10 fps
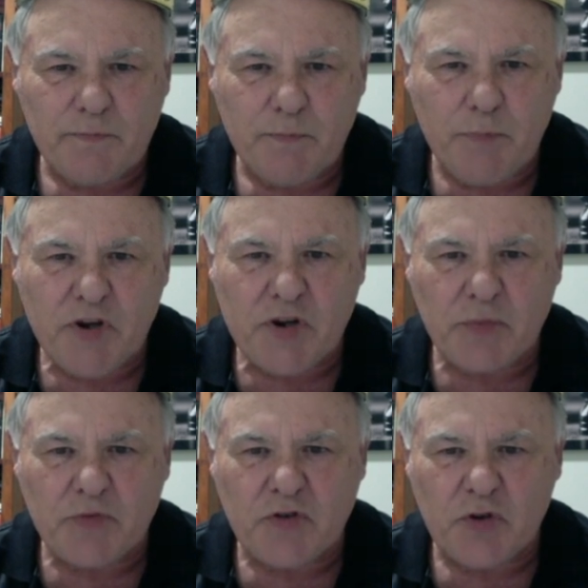
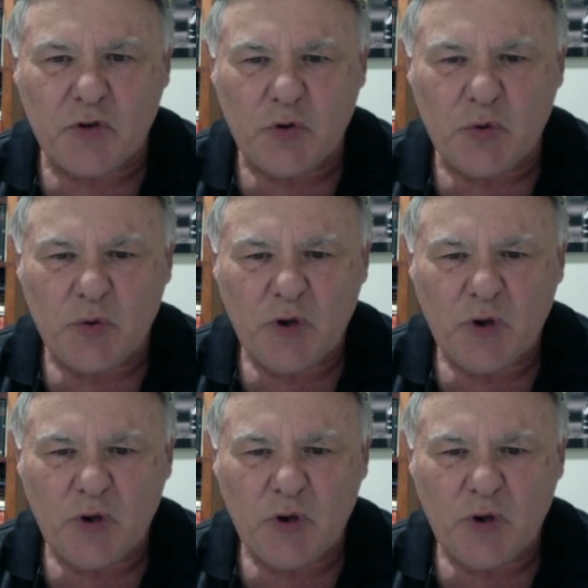bishop to